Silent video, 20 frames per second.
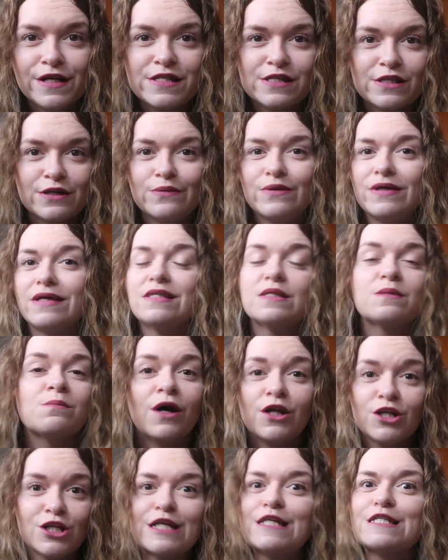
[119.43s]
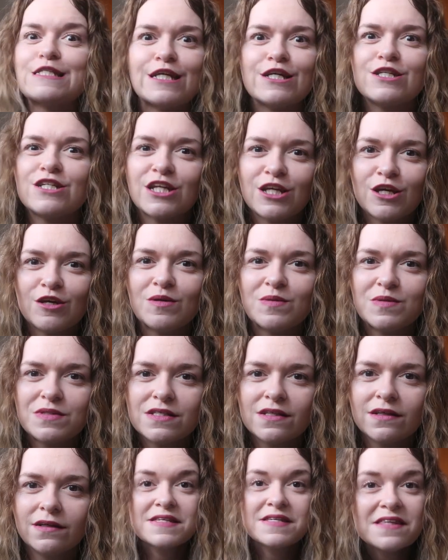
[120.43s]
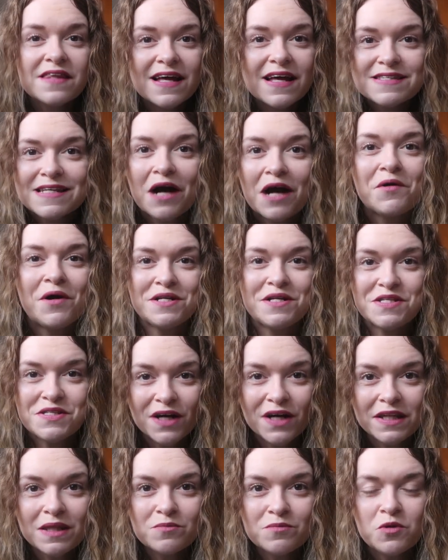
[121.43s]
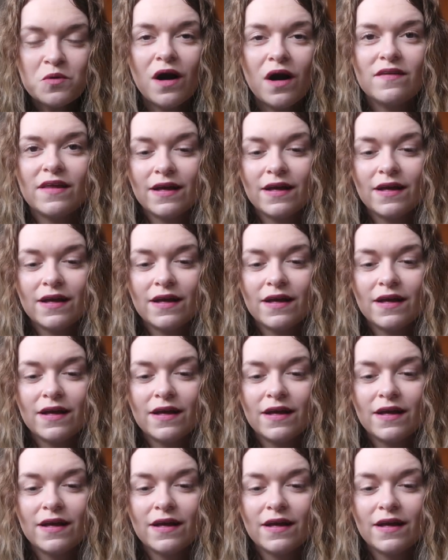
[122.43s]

so it's much easier to use. So that's how I designed them all. I